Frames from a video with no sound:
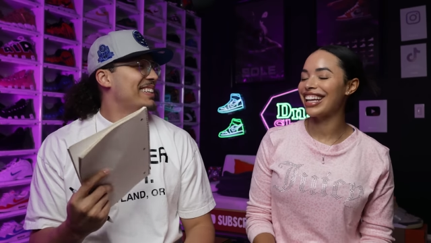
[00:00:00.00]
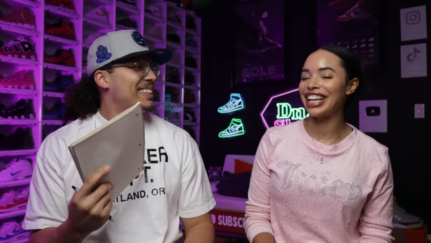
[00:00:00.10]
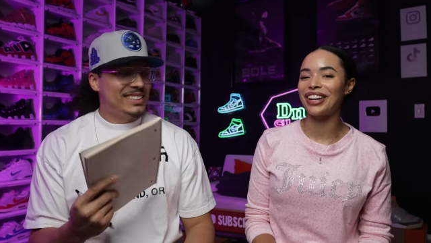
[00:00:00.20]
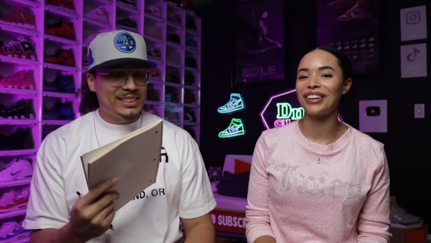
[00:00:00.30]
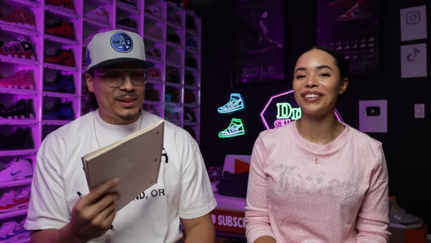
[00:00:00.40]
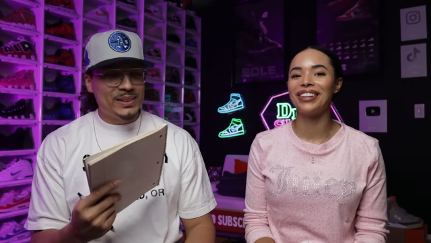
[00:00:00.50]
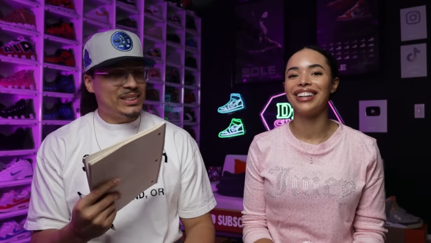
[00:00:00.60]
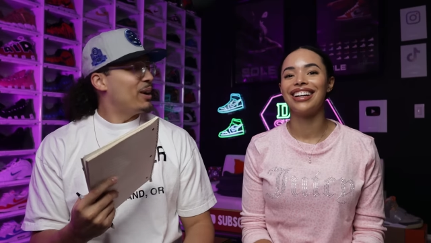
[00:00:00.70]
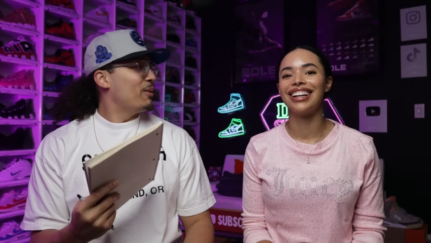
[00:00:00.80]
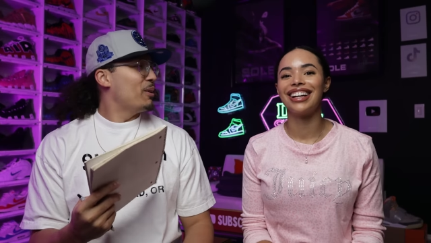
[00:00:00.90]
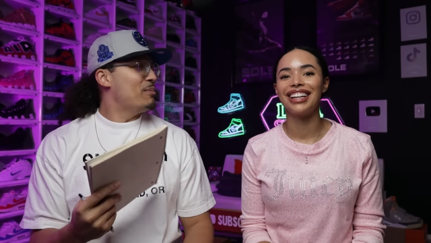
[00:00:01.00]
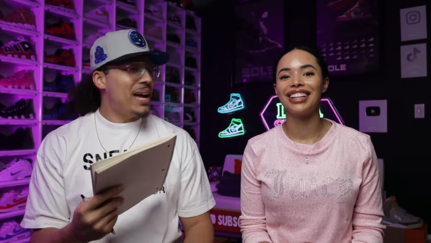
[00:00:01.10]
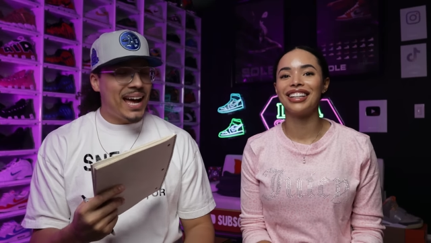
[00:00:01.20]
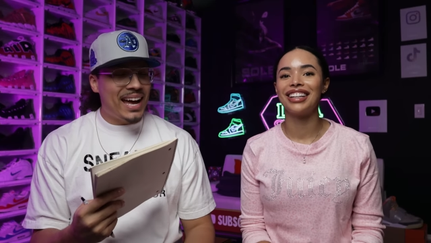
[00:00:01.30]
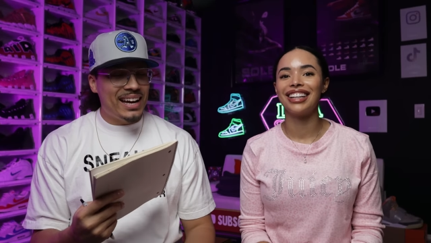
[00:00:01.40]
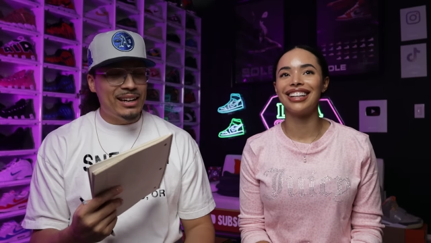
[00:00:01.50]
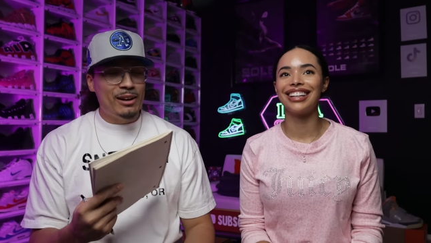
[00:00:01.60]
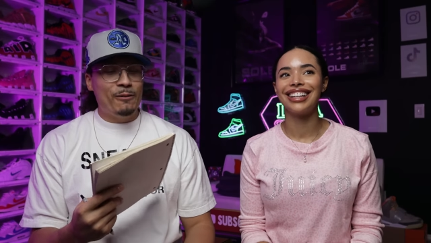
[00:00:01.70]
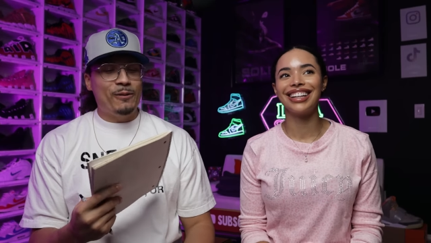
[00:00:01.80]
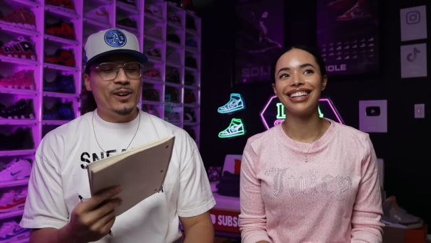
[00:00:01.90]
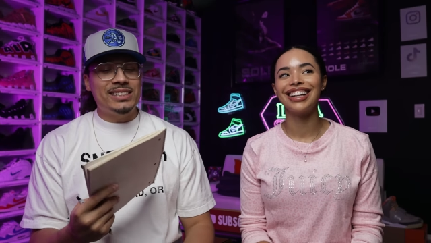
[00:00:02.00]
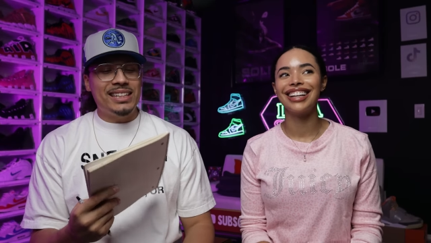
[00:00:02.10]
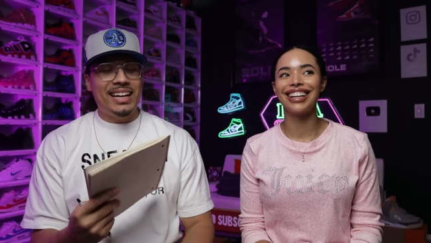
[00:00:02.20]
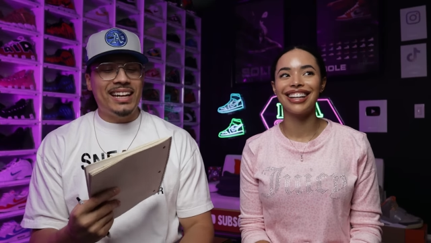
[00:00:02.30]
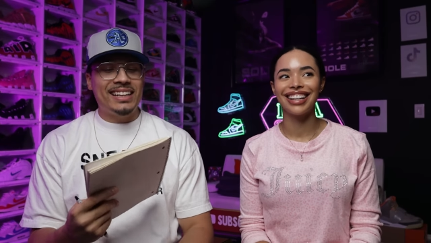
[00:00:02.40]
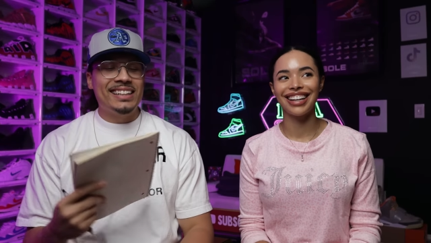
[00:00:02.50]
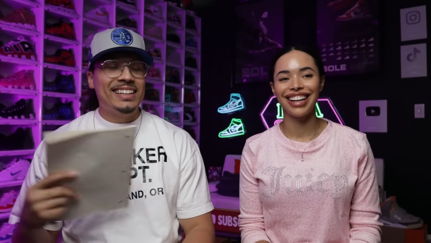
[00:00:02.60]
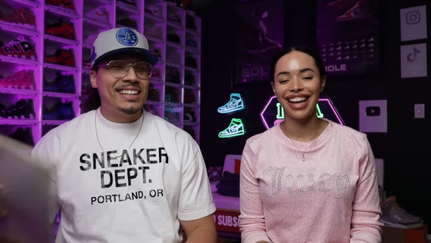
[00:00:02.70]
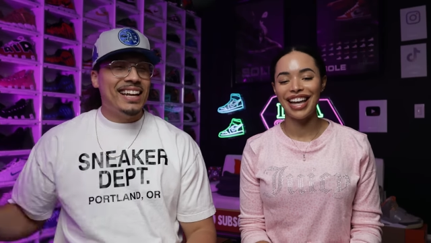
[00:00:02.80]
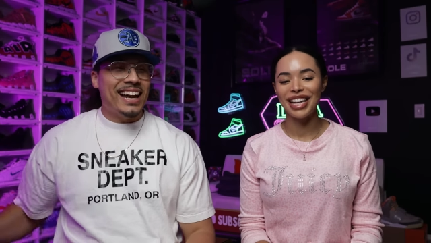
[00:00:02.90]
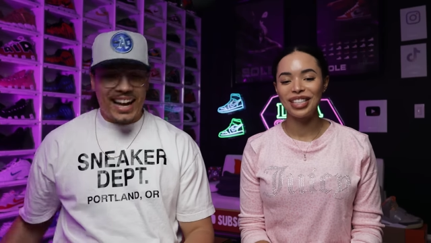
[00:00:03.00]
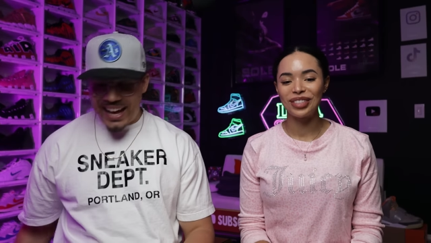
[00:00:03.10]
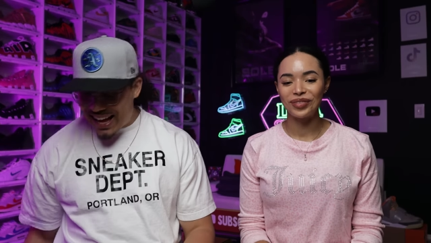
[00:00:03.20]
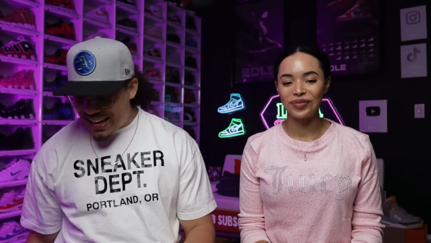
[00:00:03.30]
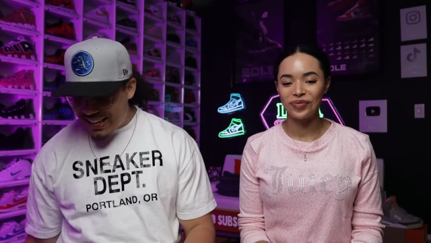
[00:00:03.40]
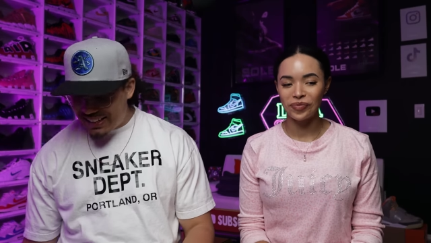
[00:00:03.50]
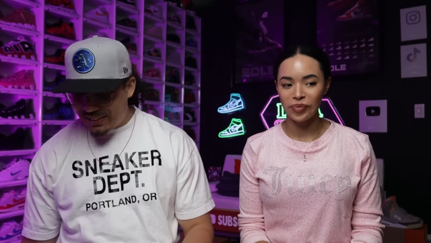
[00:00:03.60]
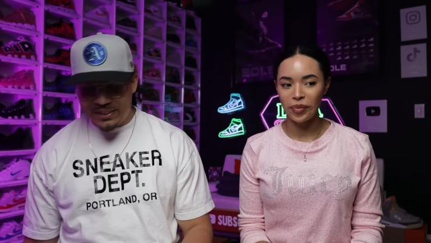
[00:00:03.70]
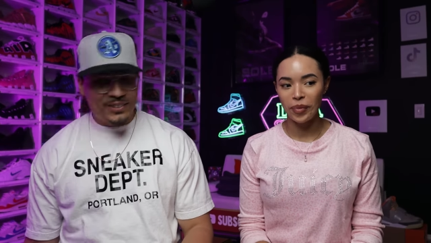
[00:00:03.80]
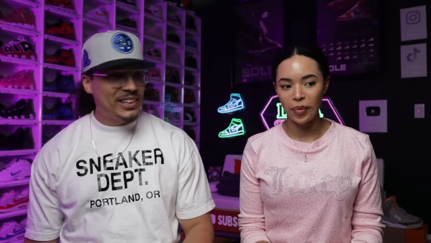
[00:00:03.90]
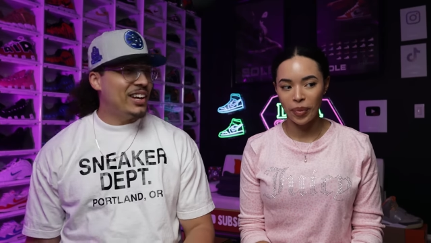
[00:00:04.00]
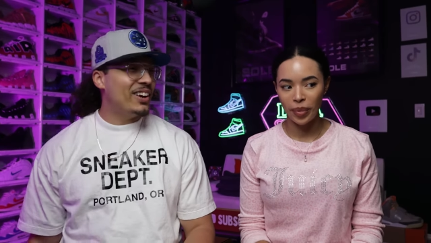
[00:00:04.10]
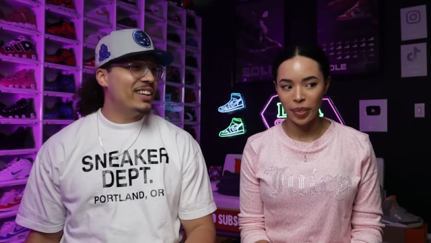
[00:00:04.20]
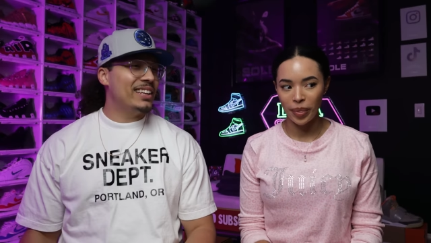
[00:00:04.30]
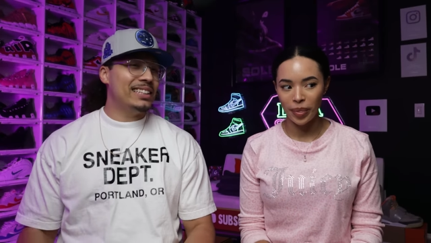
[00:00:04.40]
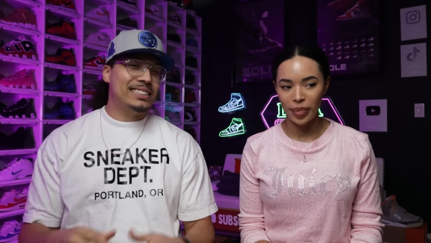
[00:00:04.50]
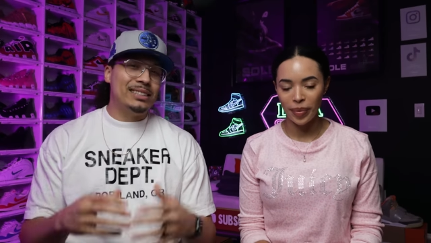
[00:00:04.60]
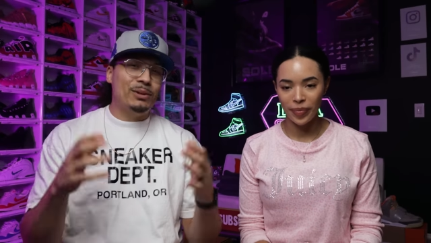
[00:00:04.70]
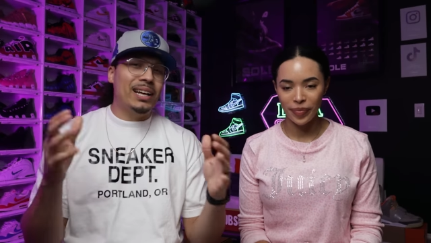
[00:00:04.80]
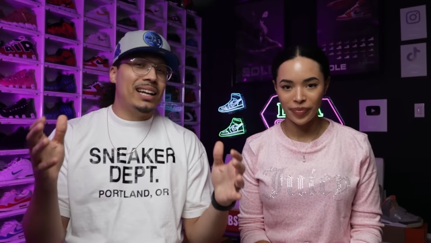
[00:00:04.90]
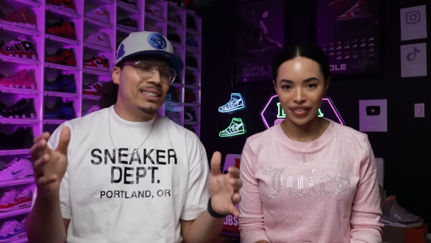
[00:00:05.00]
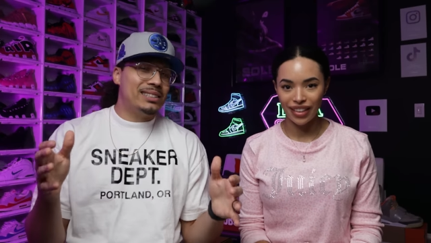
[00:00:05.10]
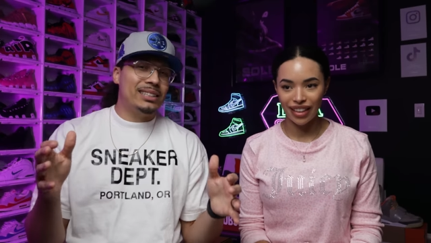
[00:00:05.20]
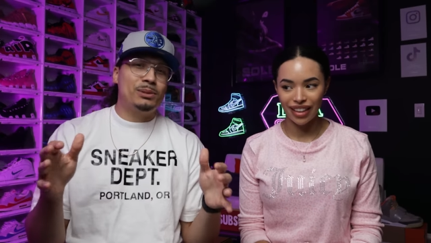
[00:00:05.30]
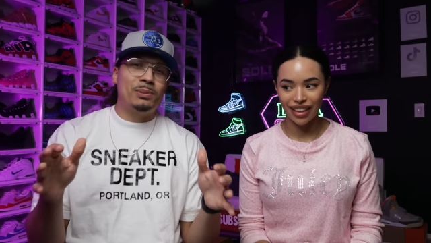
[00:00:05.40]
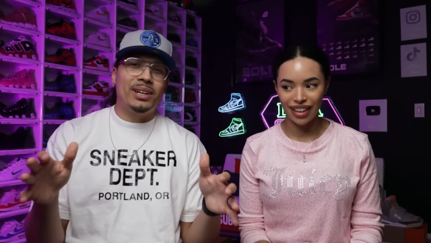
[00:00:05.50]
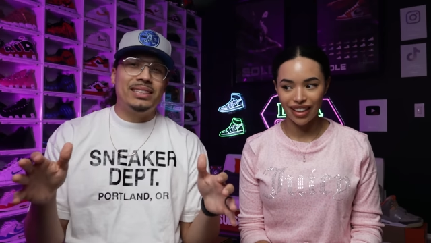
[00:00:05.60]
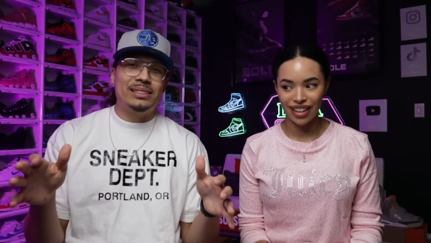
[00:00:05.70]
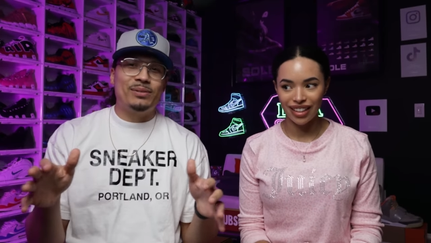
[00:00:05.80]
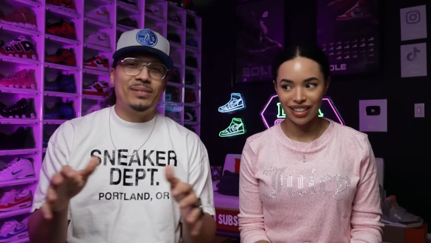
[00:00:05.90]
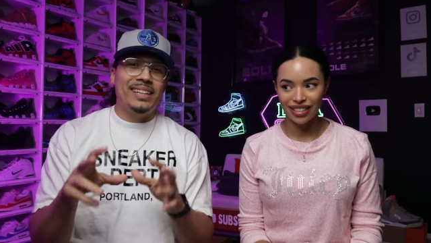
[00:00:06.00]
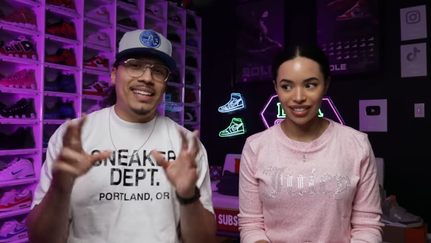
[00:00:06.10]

Speaker 1: Uh -oh. So we're starting with bad. First thing that I hate, or we call this is we got this inspiration from